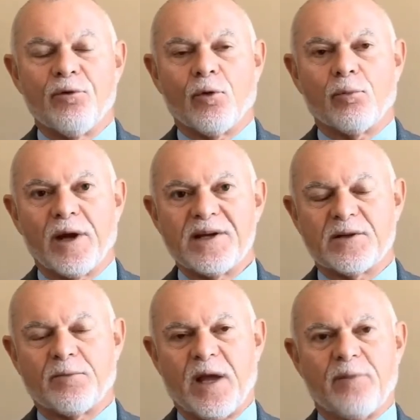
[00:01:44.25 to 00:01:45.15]
and
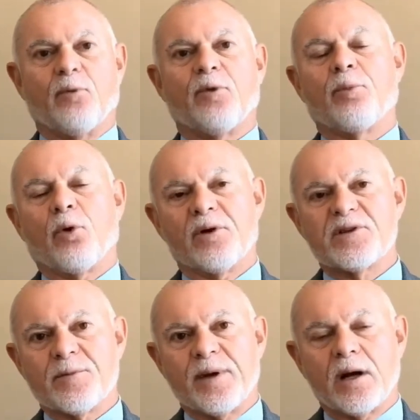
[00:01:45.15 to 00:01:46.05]
replace the pavement with
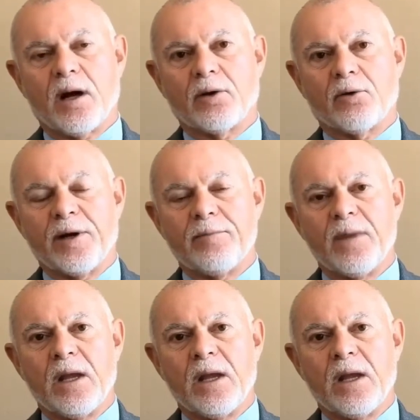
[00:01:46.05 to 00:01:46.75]
Portland cement concrete.